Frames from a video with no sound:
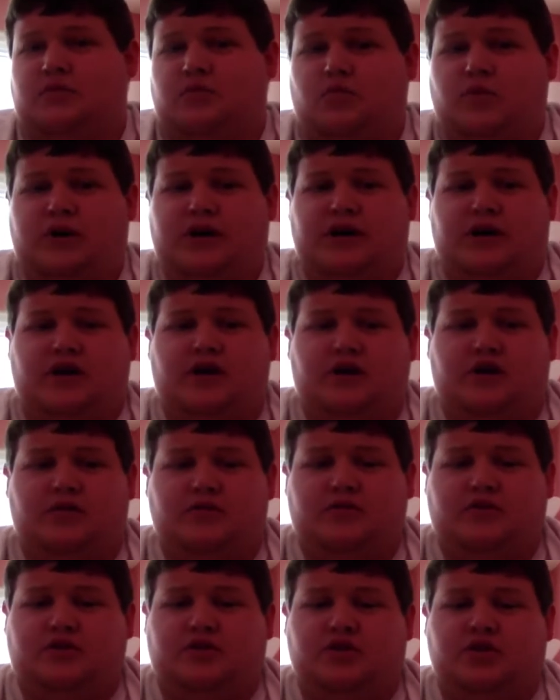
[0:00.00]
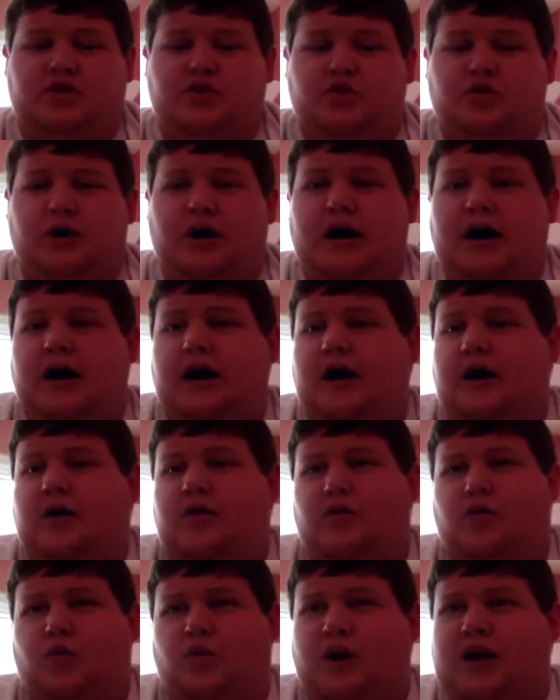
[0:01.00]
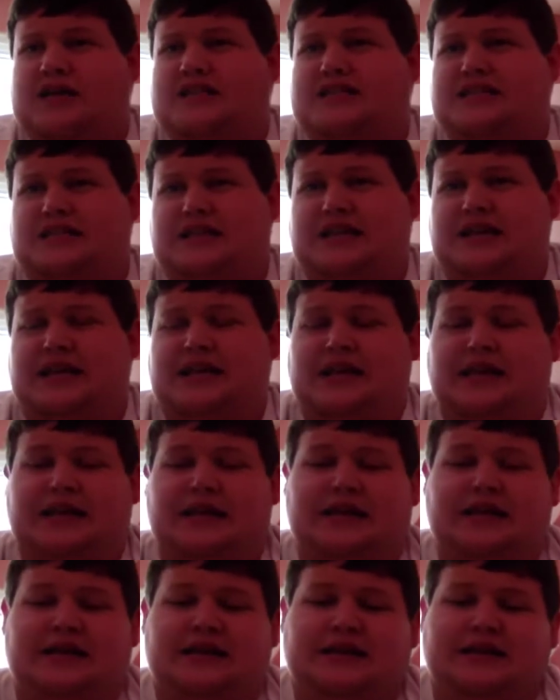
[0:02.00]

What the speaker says: when it comes to wrestling and